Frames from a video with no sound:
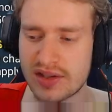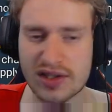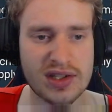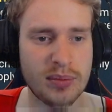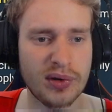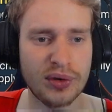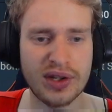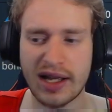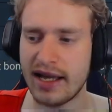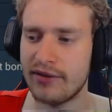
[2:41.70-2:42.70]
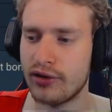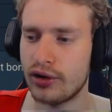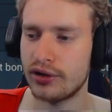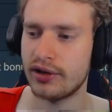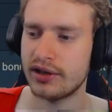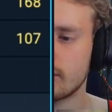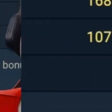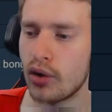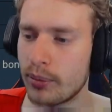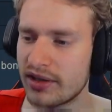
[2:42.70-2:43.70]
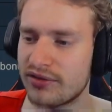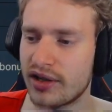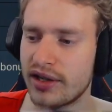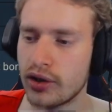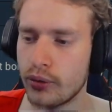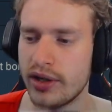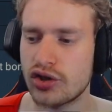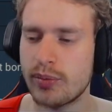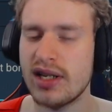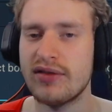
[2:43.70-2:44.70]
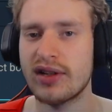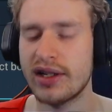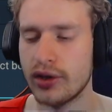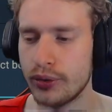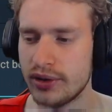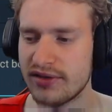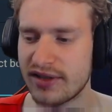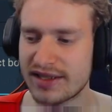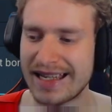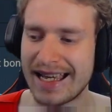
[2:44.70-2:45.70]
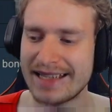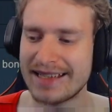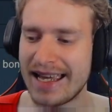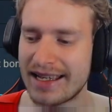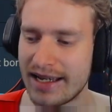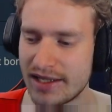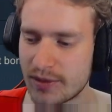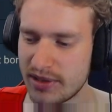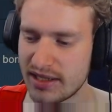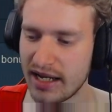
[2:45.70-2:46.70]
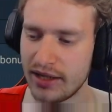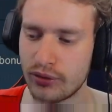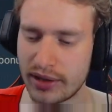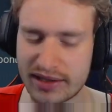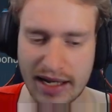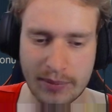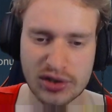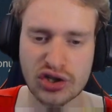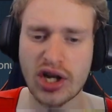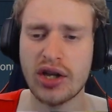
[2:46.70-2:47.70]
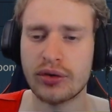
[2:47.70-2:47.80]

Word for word: This is the build that I have on her at the moment. Very low HP, very low defense, high attack, high speed, high crit damage.